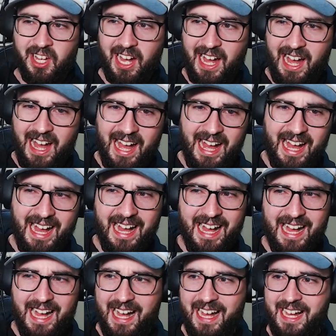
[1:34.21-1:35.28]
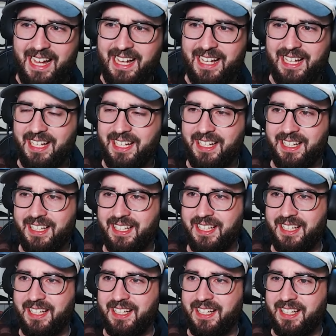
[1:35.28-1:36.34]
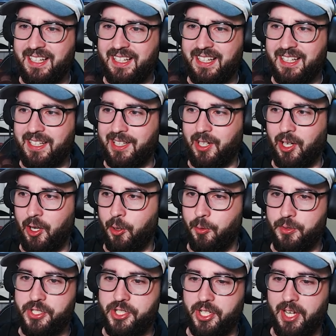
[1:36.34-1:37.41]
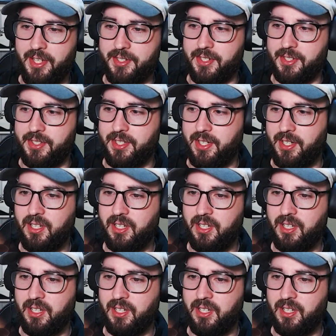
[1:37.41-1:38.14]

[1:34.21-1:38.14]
Ah! Oh, Jesus.